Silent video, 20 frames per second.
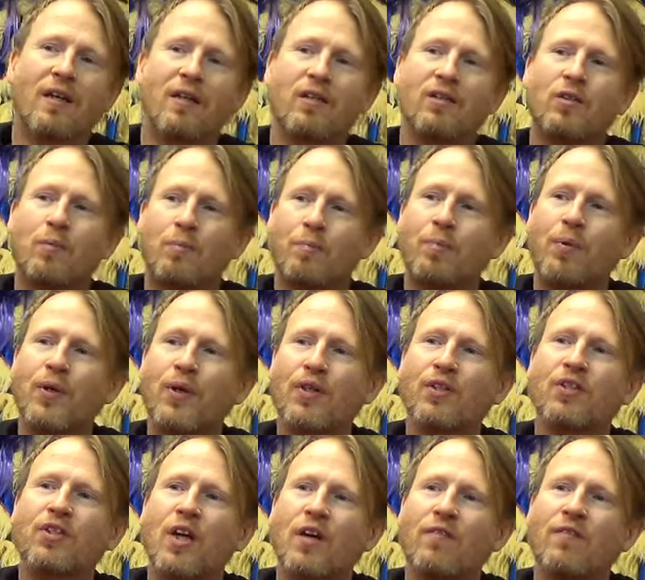to put
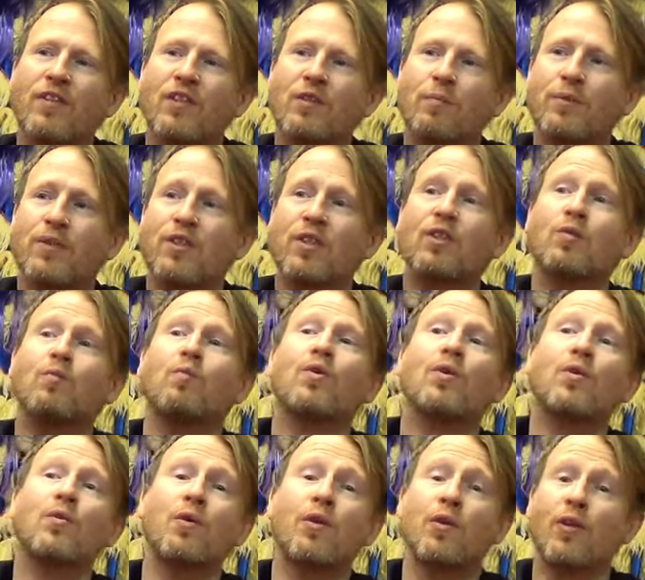yourself into a position where
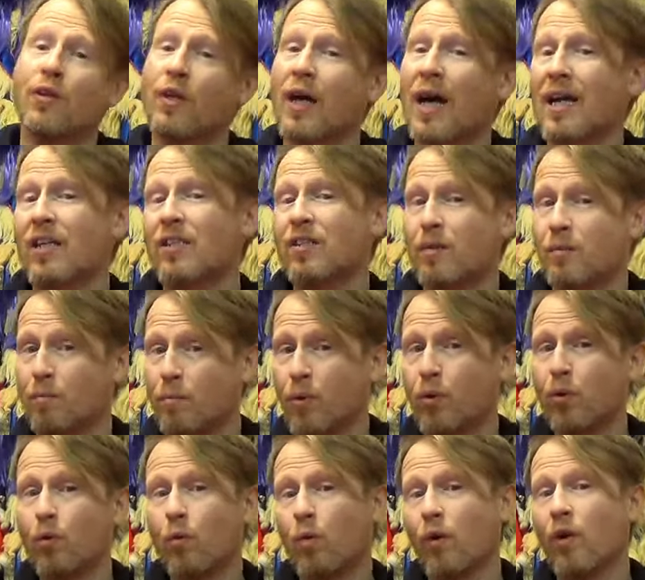you can actually
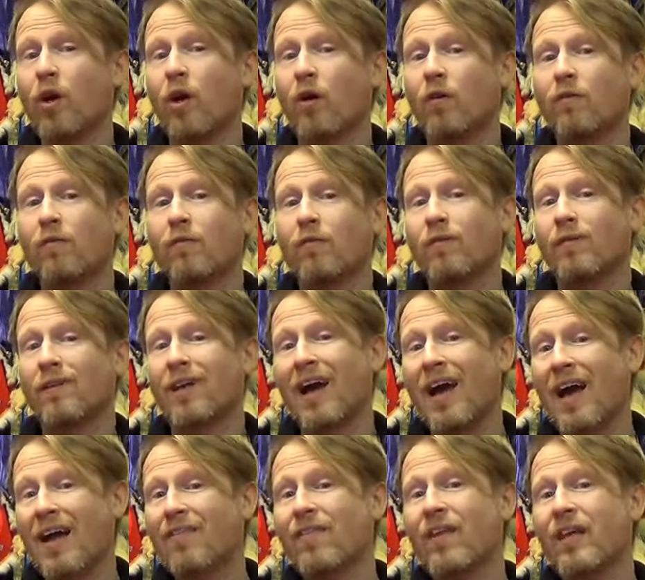pull one off
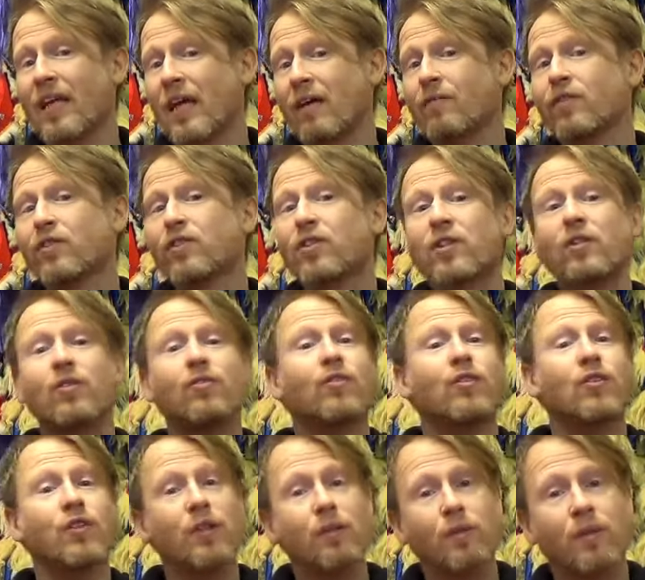and then have the skill to
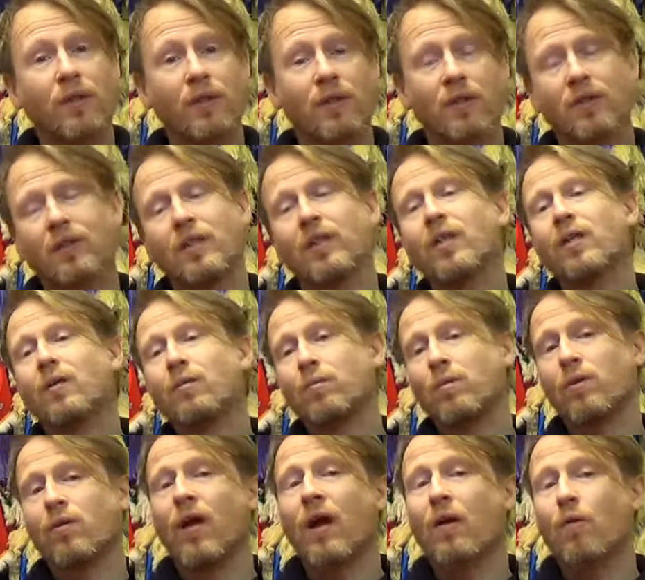do it,
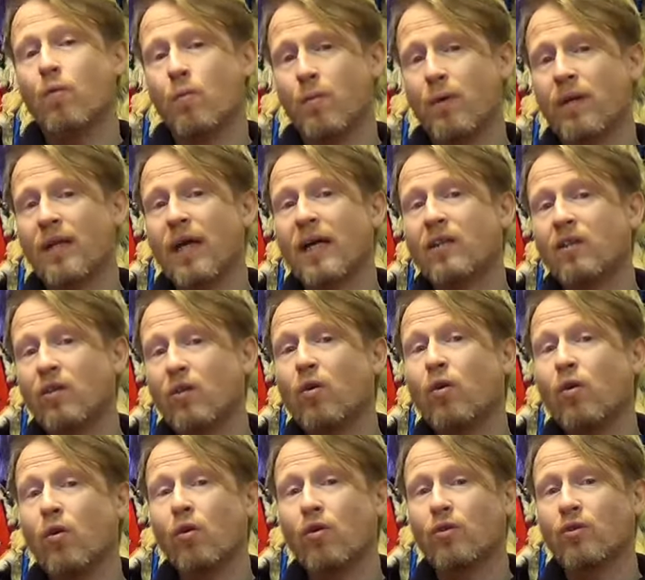well, that would be like the
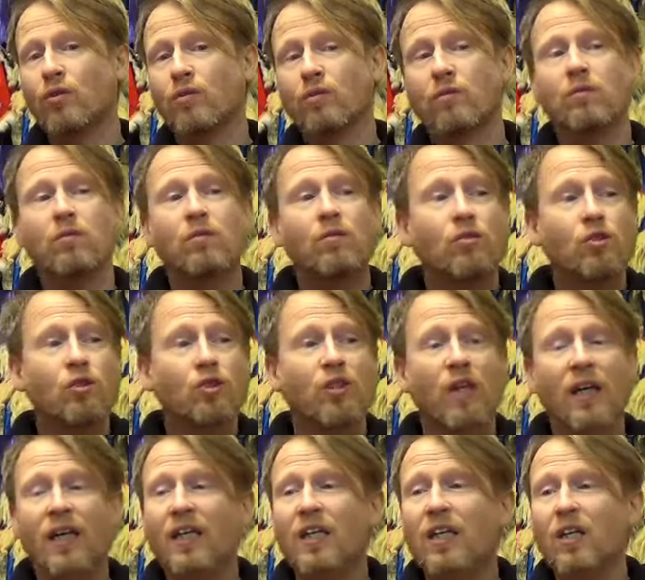horse. Just
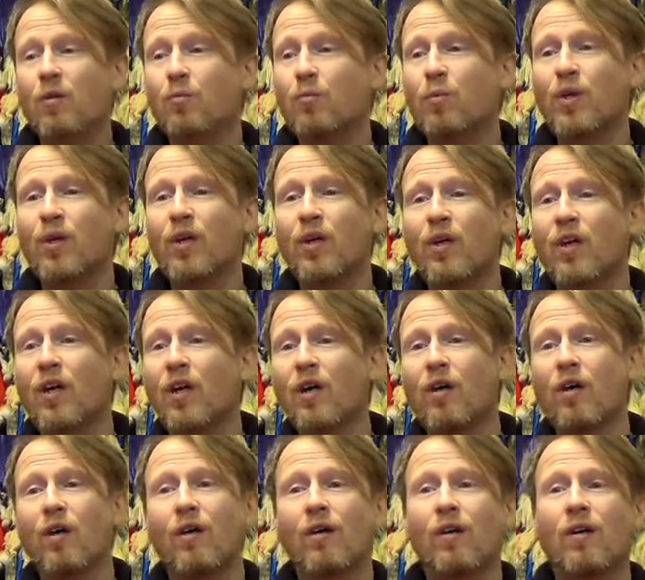like it would be,
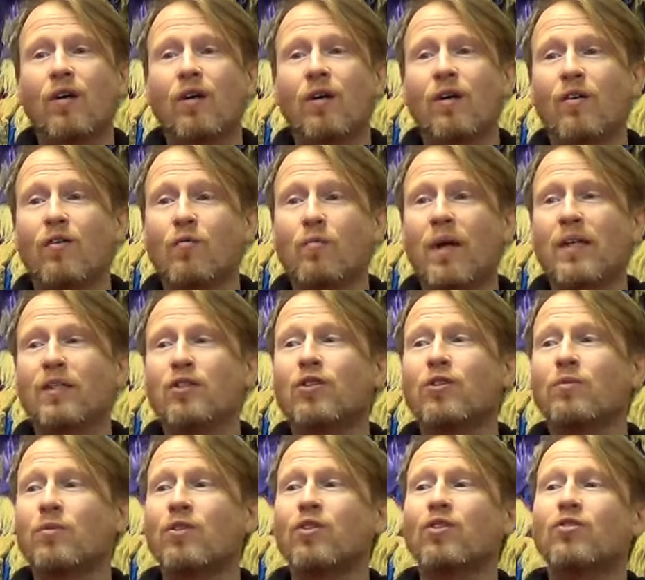you imagine
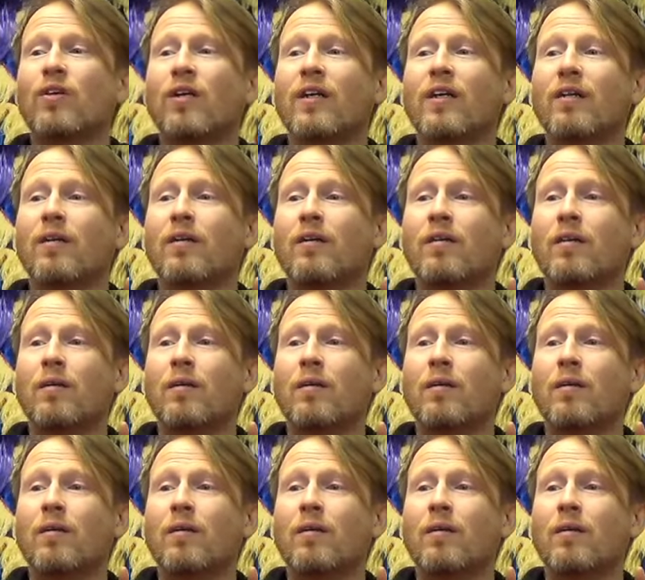someone's trying to